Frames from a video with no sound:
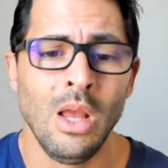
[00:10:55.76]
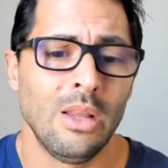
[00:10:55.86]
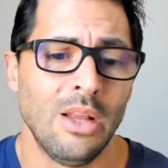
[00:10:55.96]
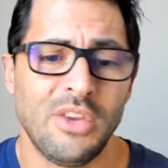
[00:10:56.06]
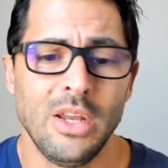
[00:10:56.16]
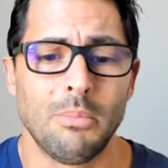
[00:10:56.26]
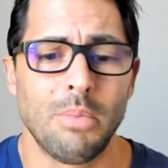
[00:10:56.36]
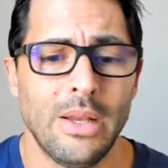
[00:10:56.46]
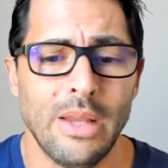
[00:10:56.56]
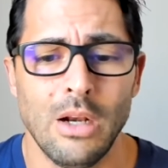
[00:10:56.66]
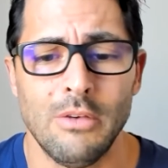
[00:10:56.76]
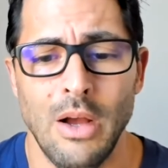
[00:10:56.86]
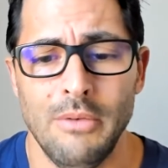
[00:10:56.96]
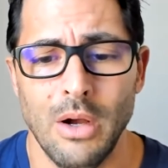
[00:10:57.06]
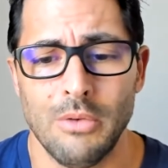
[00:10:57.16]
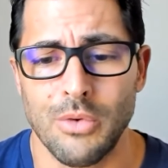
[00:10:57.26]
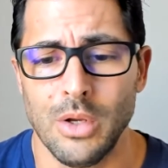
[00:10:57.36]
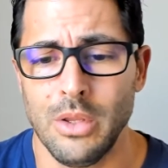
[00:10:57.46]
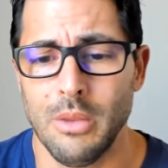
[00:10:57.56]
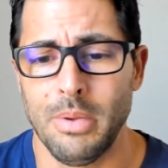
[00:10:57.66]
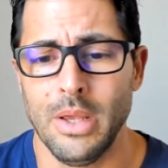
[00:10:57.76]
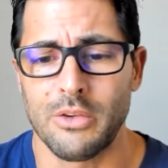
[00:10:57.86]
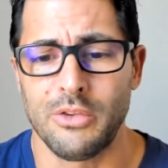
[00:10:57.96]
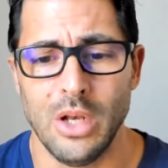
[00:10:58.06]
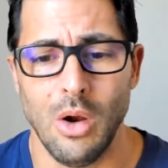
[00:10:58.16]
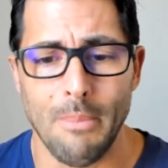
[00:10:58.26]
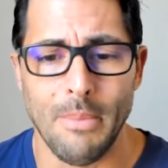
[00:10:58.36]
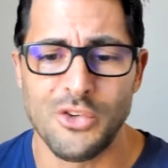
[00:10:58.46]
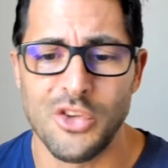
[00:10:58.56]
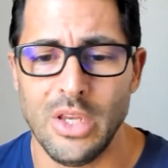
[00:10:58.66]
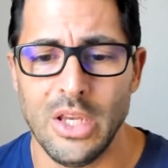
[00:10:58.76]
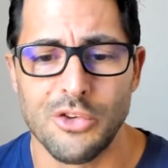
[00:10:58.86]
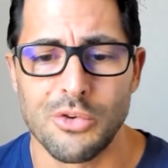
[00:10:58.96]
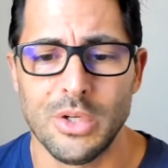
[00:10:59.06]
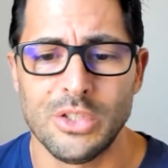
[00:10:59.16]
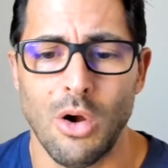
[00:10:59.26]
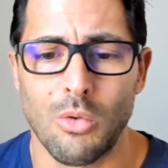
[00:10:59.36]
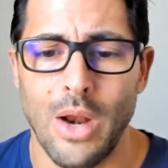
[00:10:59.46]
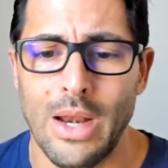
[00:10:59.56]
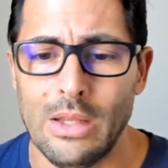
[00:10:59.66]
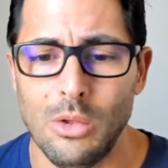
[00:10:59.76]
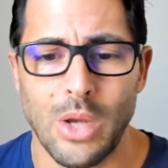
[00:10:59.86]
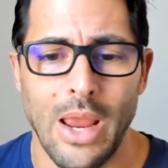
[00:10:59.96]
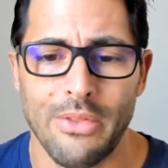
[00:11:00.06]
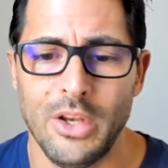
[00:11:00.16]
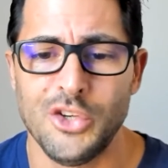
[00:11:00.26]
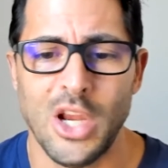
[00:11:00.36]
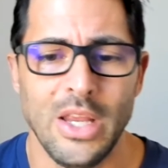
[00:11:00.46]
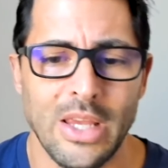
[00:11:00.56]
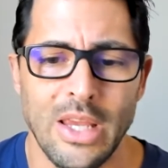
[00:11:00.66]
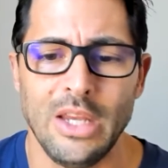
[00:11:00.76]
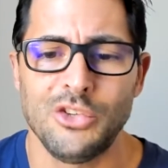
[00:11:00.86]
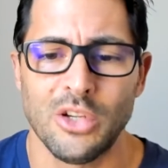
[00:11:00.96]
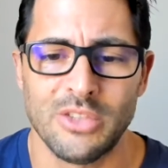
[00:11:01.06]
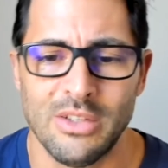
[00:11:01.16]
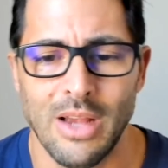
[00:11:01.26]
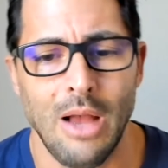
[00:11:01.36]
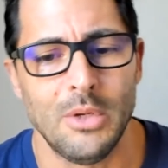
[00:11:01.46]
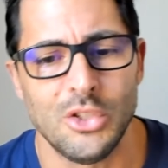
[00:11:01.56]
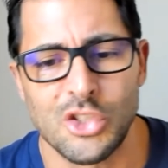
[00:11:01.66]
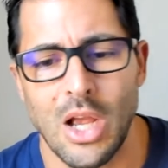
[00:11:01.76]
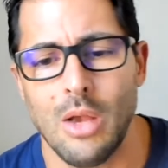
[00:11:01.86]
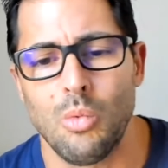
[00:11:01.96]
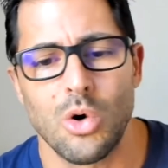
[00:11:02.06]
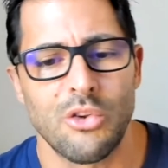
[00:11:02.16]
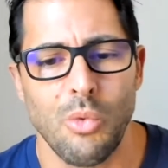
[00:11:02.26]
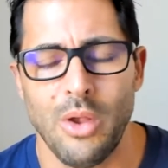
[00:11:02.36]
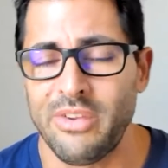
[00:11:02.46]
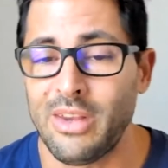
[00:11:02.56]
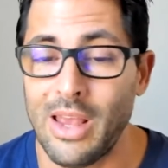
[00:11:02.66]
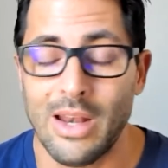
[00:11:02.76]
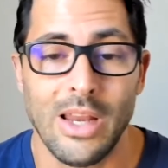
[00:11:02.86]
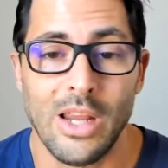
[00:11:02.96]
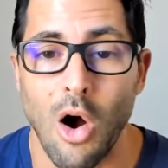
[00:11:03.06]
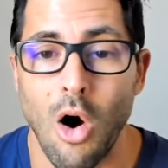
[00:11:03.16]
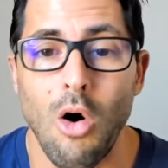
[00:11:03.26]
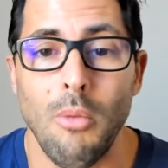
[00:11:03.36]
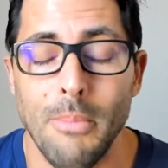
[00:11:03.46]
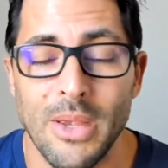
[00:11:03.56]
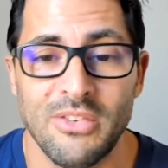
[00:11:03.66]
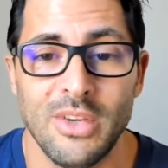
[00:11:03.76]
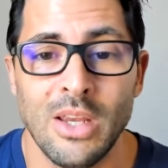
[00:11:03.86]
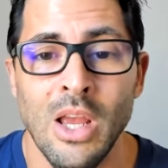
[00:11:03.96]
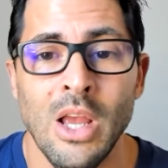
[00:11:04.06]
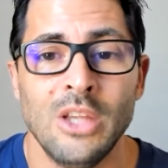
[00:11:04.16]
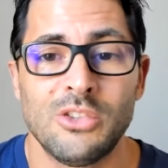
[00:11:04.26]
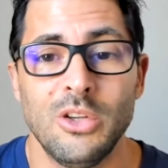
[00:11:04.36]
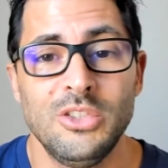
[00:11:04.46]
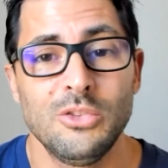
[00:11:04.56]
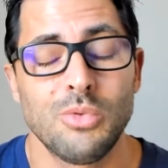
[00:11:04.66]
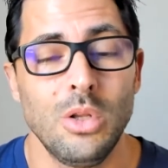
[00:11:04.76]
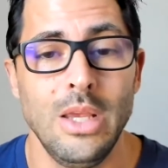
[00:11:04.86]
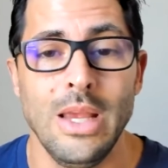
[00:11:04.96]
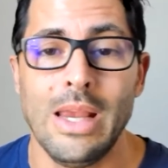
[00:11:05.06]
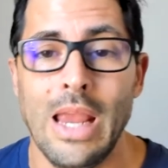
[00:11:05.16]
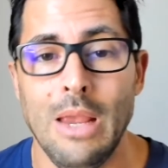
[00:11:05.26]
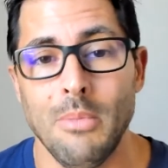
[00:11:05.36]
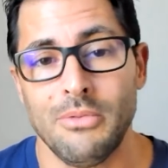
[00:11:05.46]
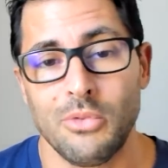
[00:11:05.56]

let's get into breakdown of really the picks. I mentioned the injuries already. Luke Anthony, J.D. King, Justin Tomlin, Shai Werts, Wesley Kennedy, all missing. So this is really a game of